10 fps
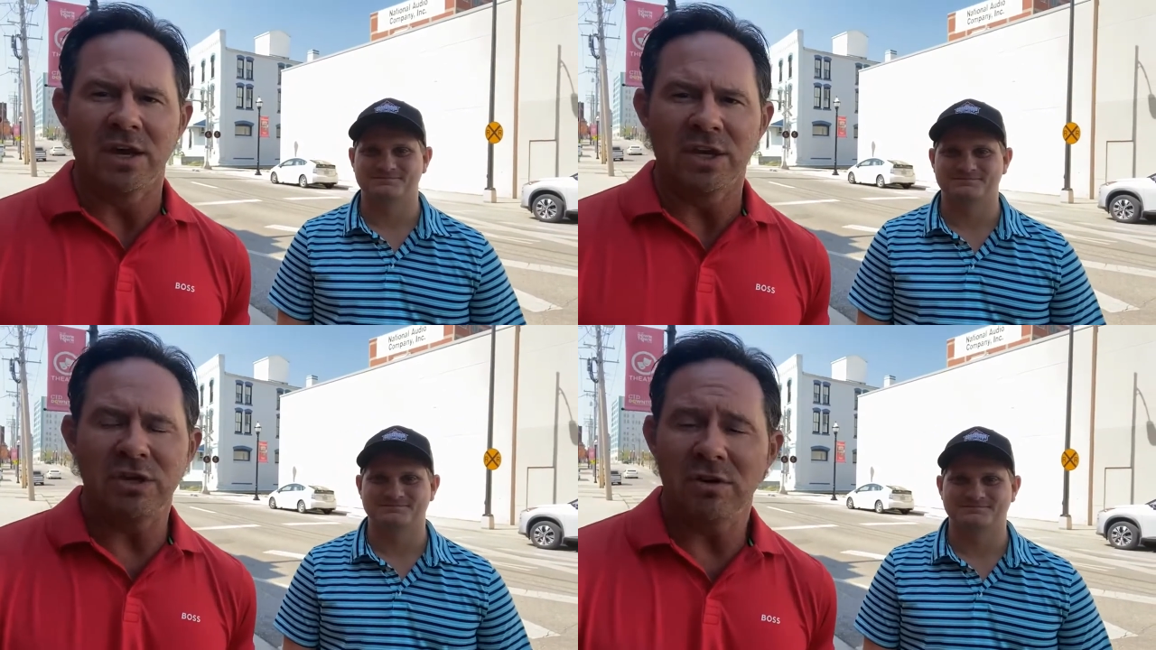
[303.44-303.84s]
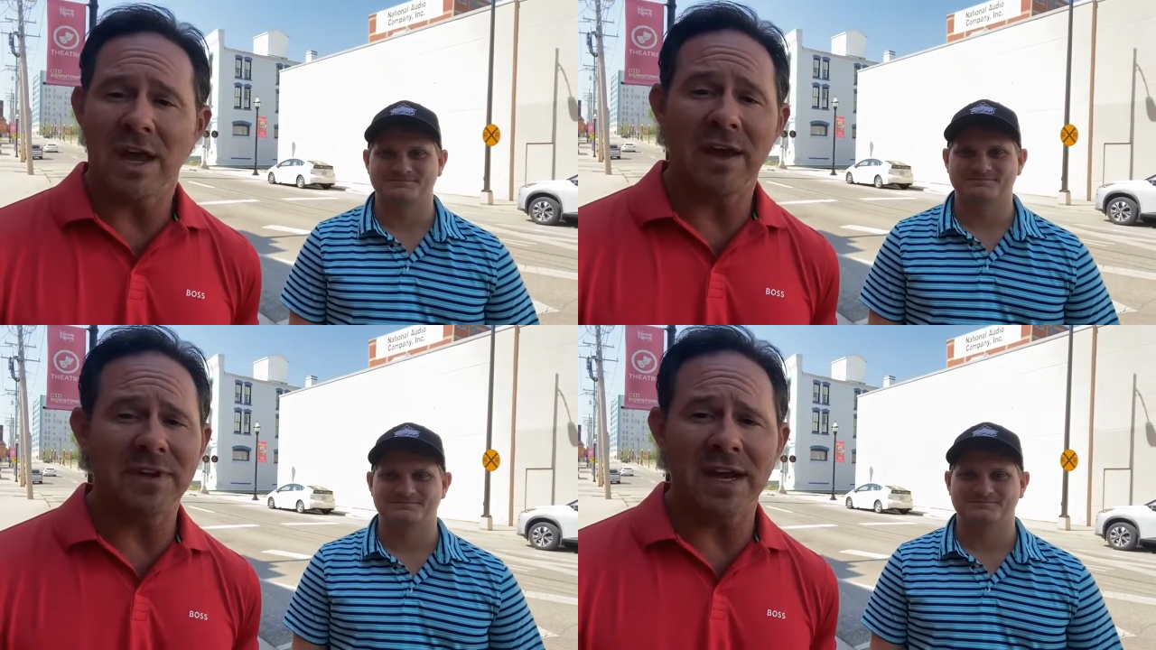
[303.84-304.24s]
Speaker 1: you don't
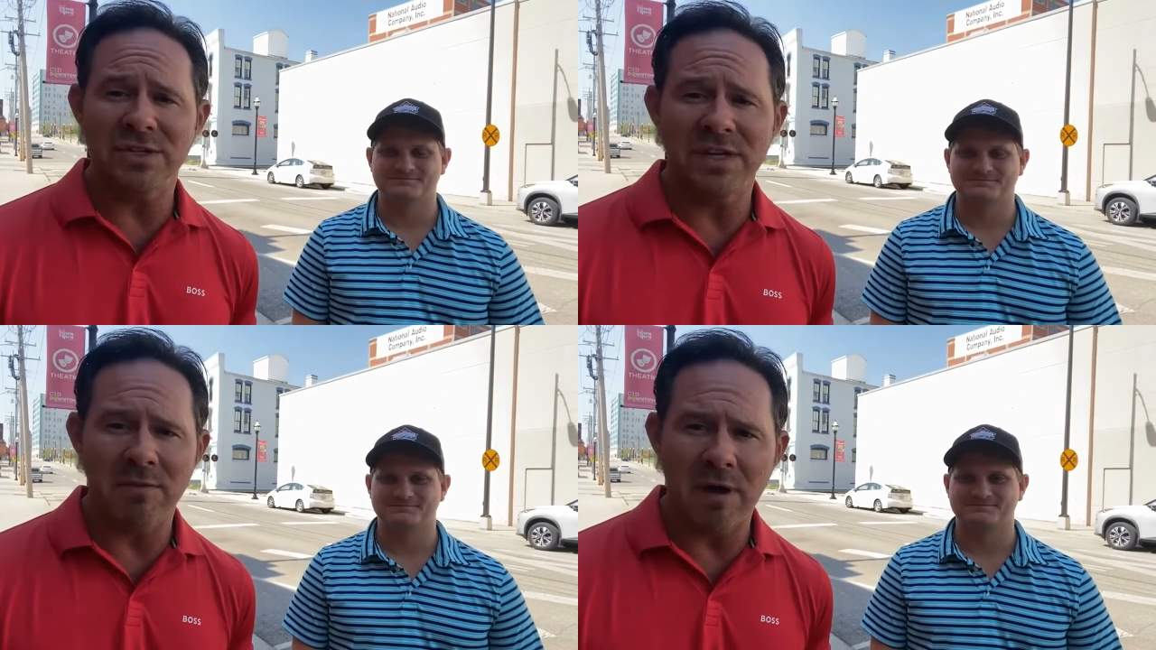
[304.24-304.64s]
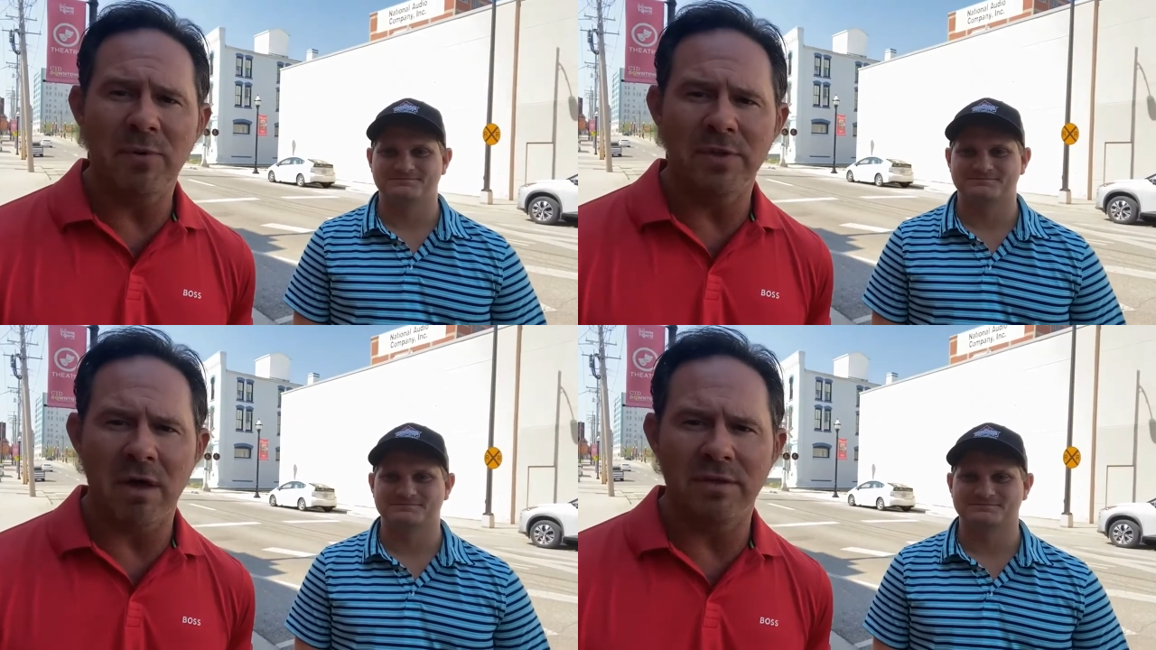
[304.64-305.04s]
have to actually come up
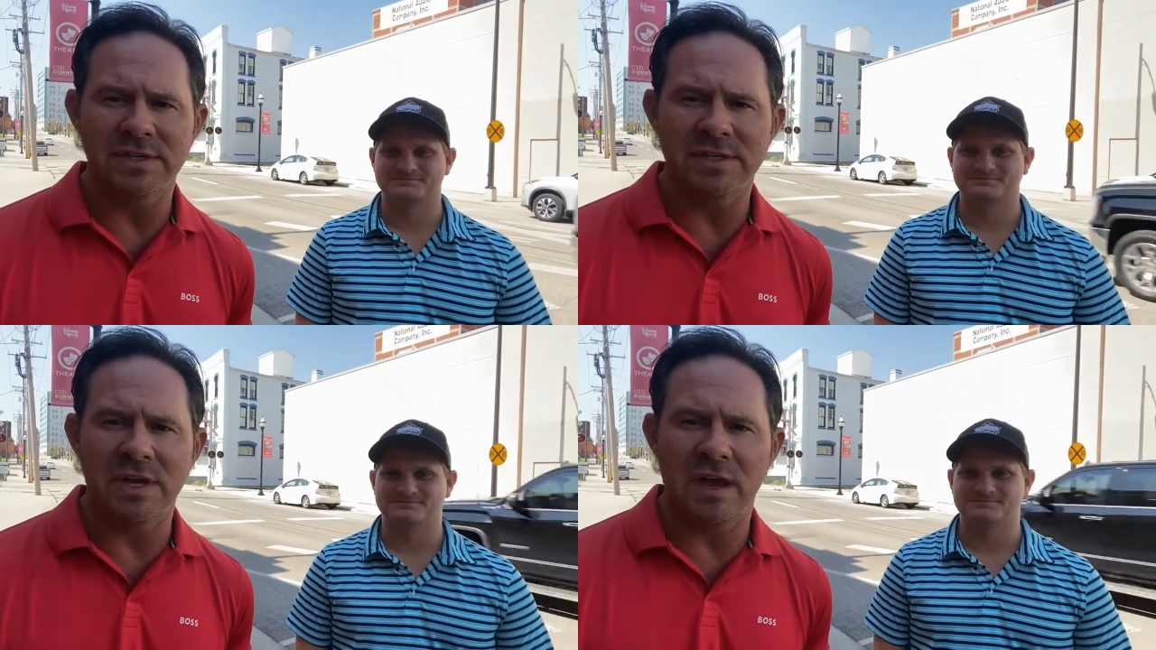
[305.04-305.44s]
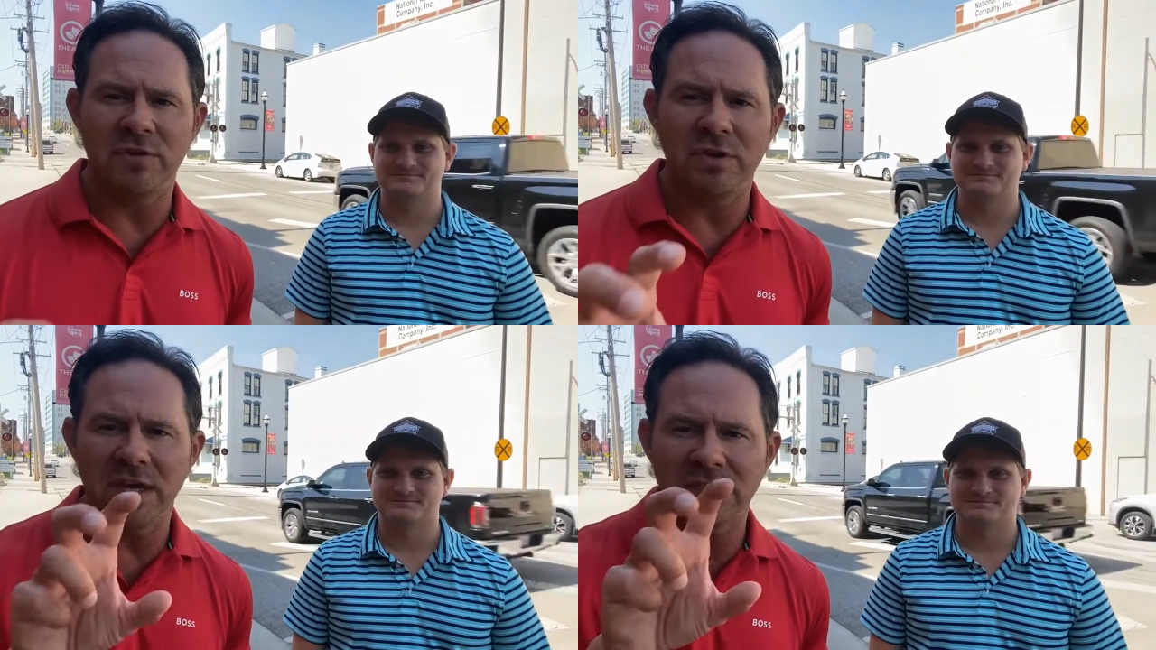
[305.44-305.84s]
with all this
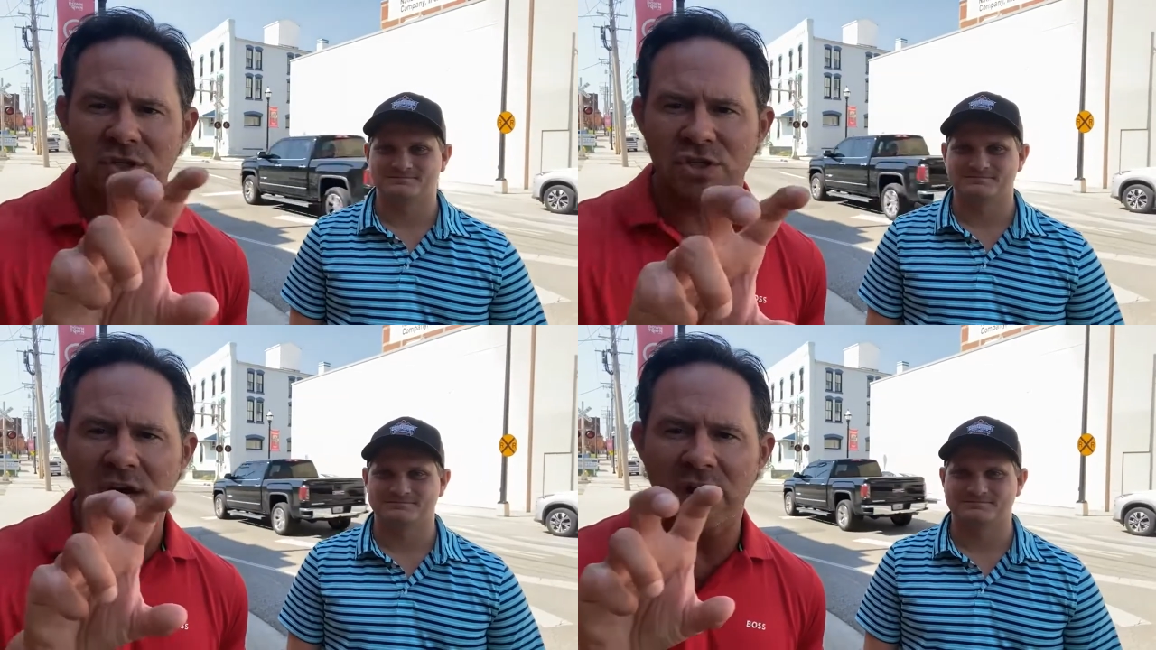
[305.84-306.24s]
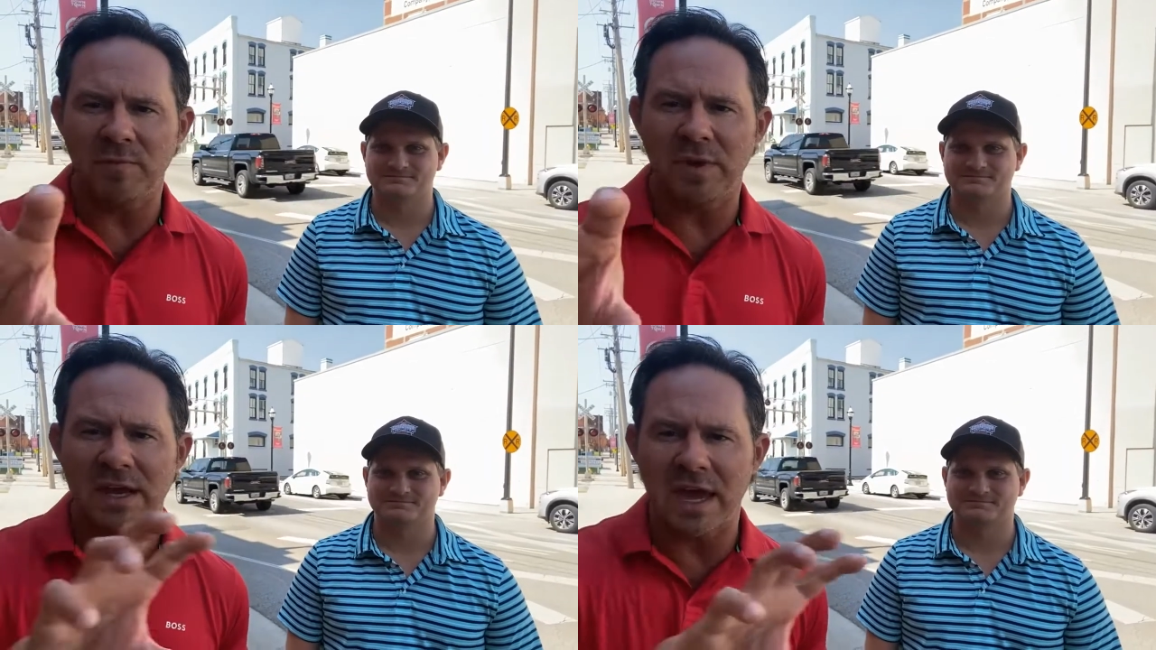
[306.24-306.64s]
stuff. You get to cherry
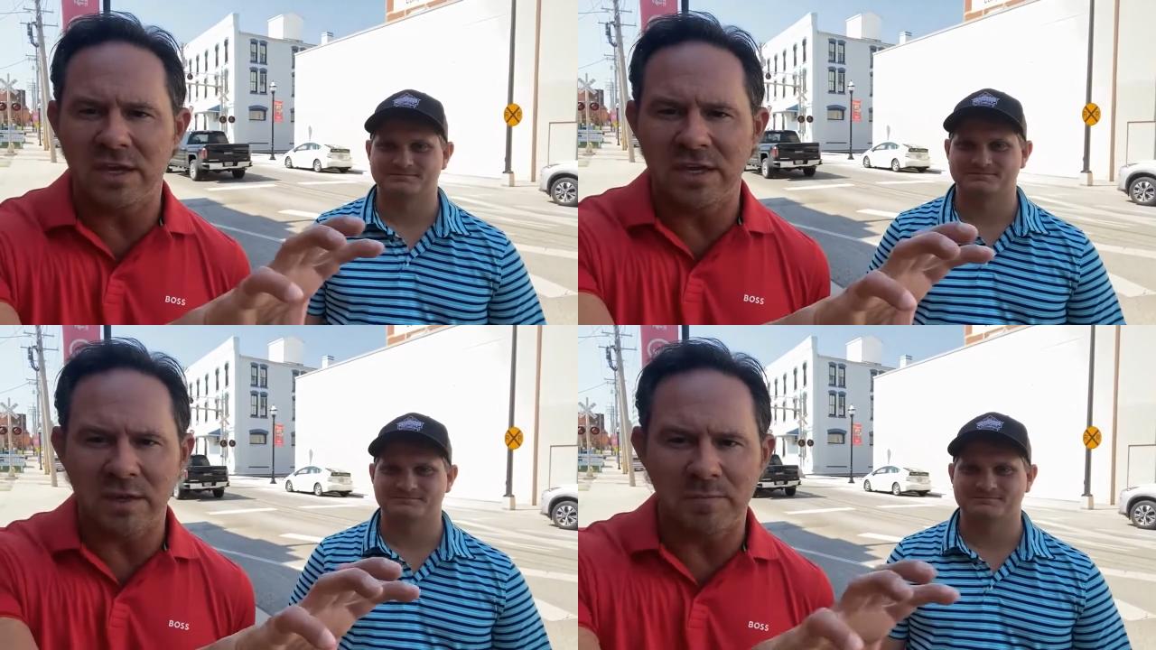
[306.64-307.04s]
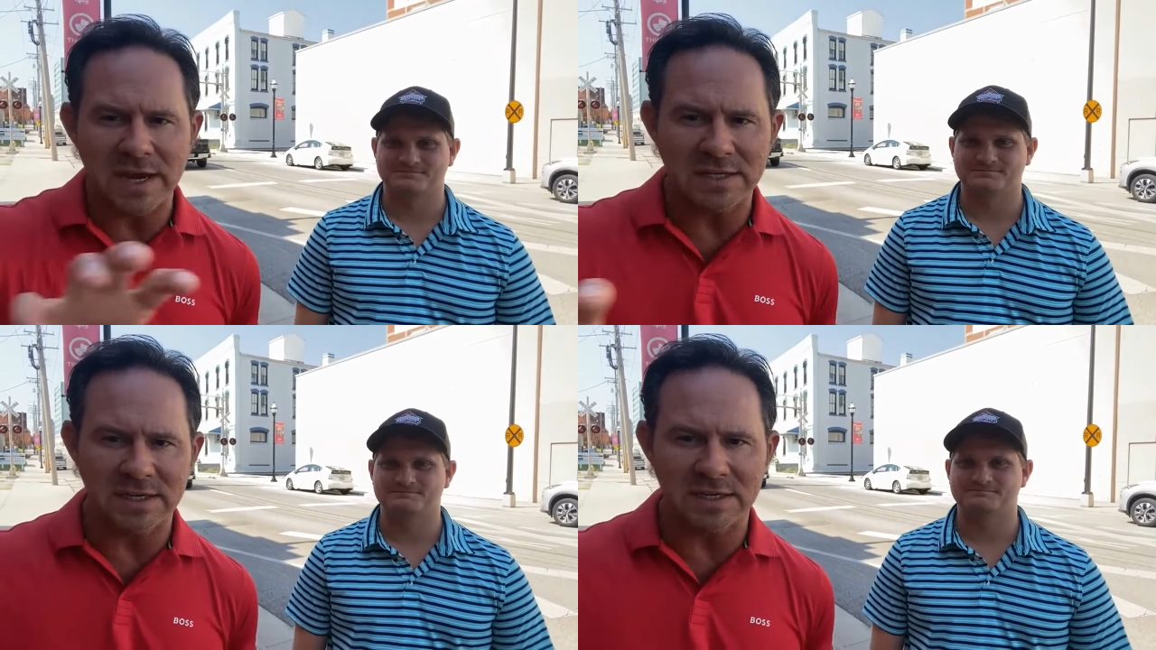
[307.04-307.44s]
pick out, you get the
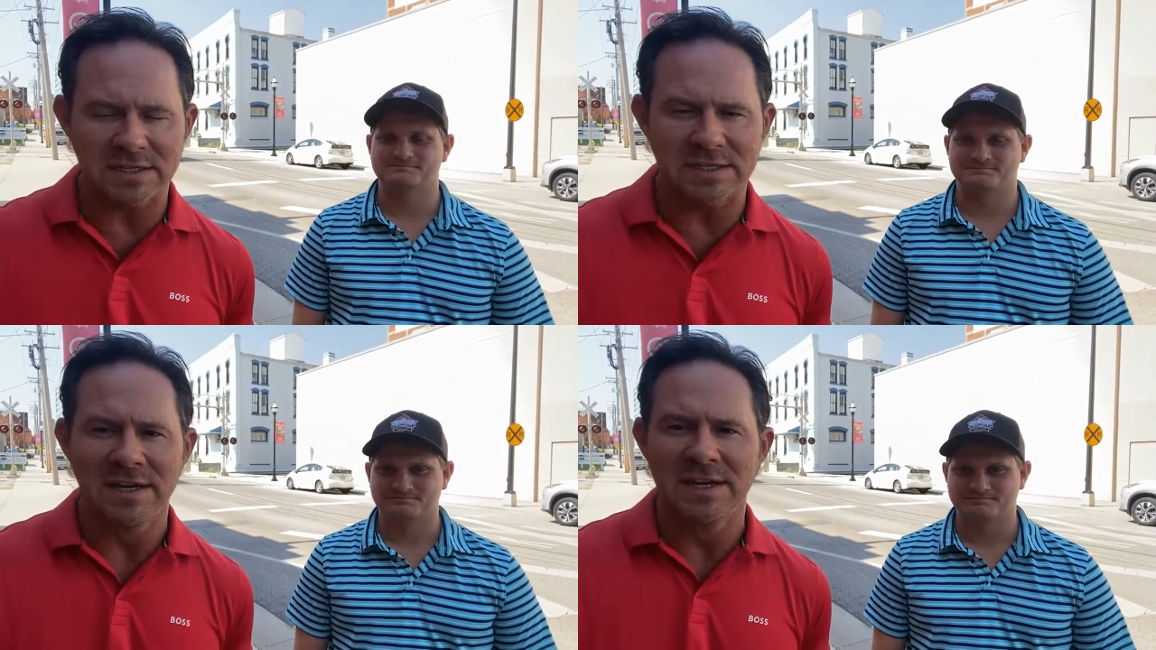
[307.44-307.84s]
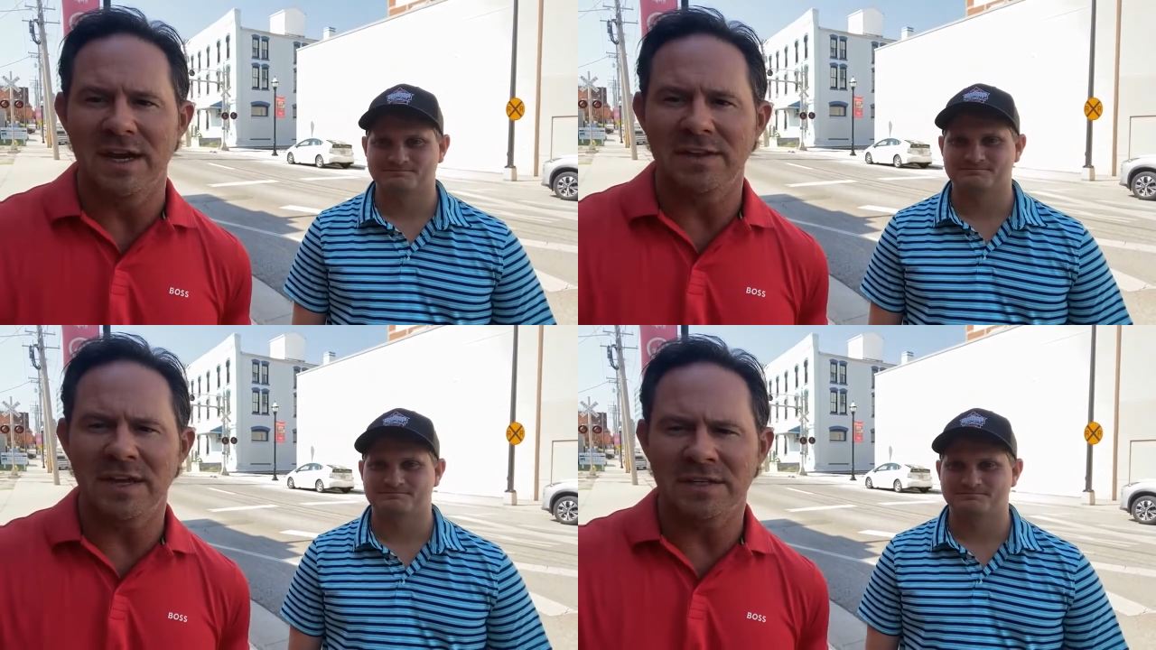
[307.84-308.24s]
basics,
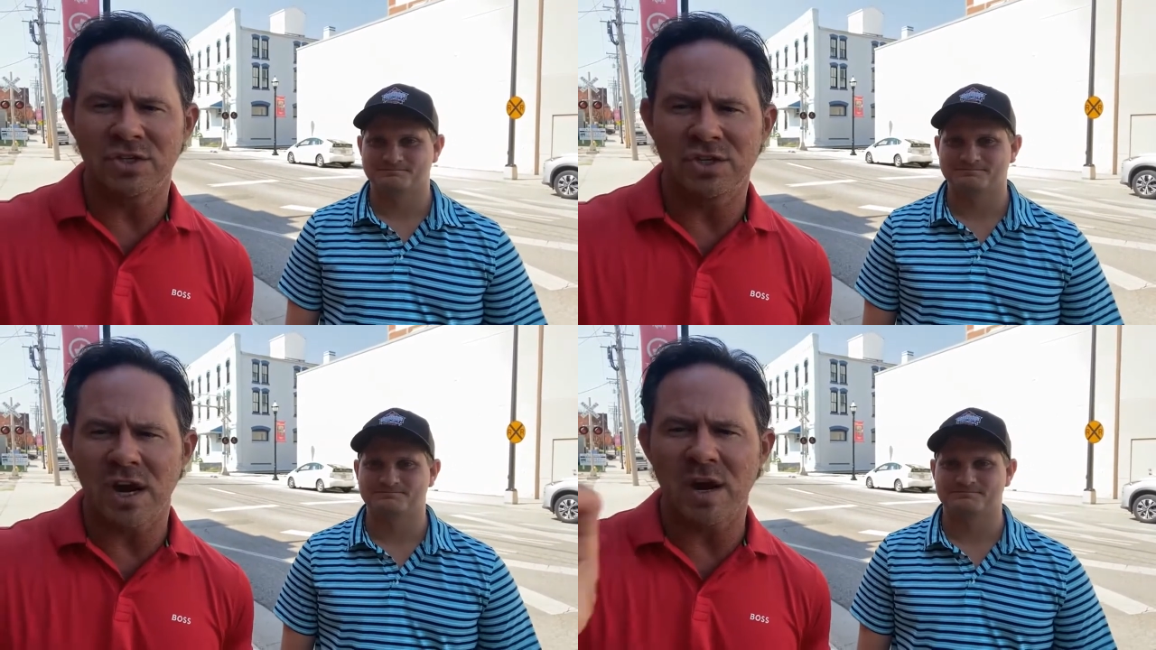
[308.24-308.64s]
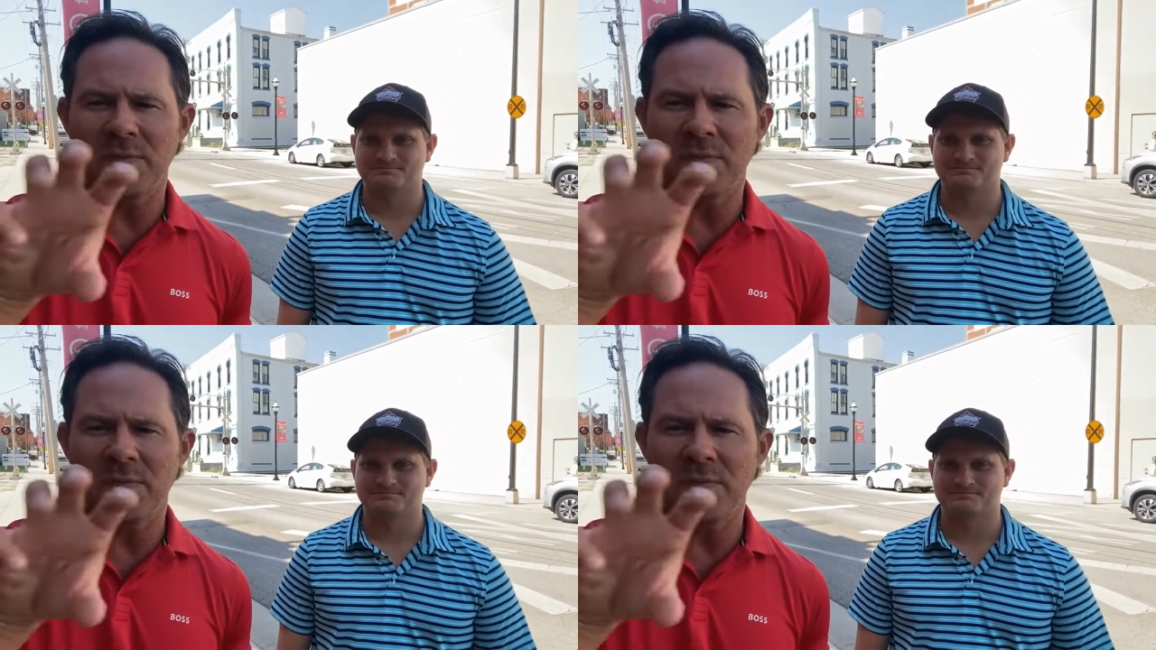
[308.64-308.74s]
and you get to cherry